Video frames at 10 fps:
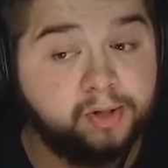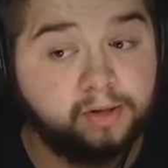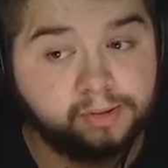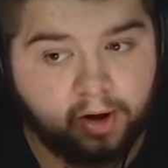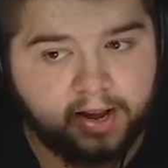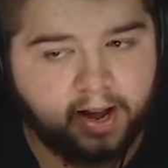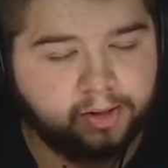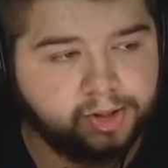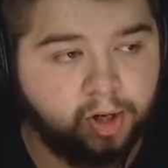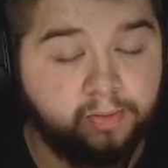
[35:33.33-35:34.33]
on the right-hand
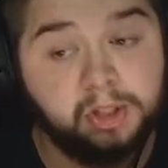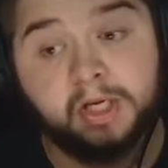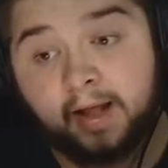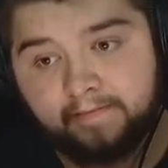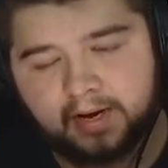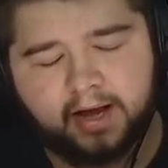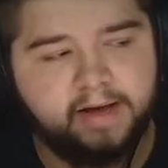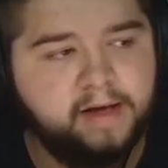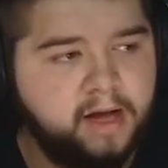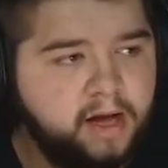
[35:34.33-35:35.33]
side, which he can
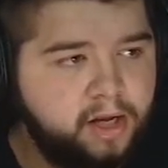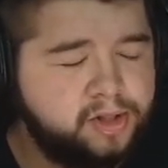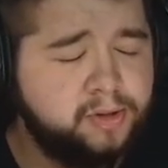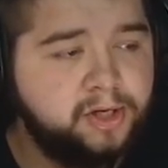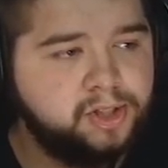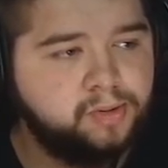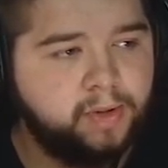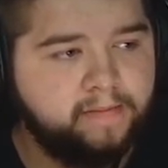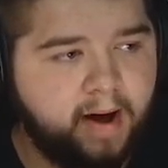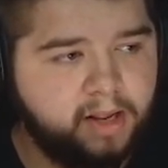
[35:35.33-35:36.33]
play. So this is what
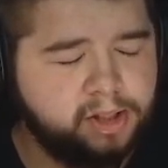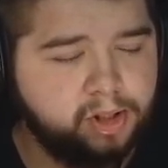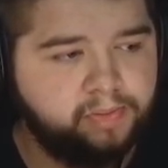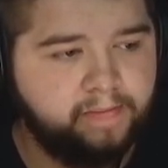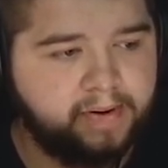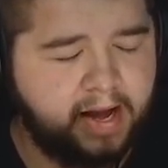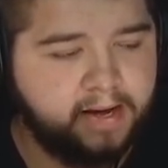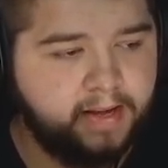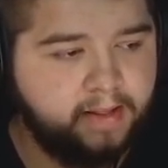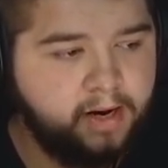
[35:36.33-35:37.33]
the manager has been
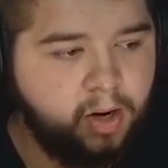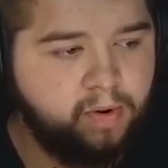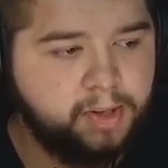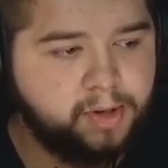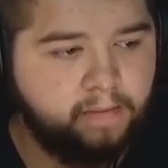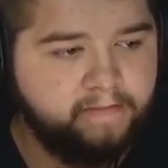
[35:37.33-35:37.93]
playing then. We've got